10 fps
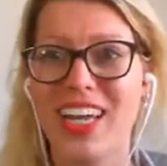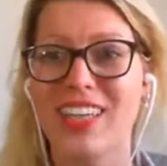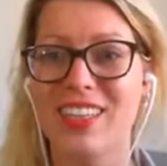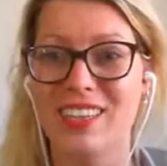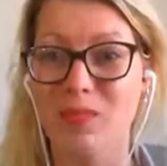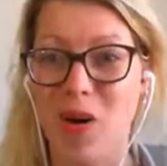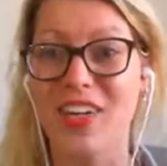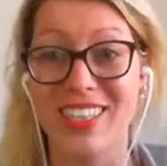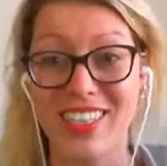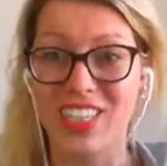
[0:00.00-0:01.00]
in smart
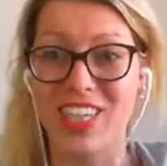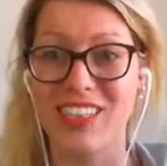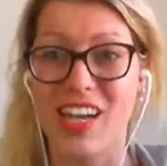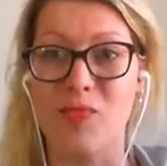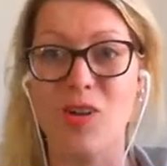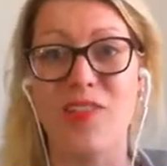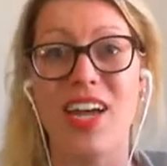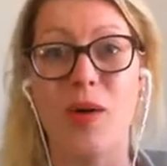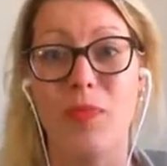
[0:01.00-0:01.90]
decisions that are moving our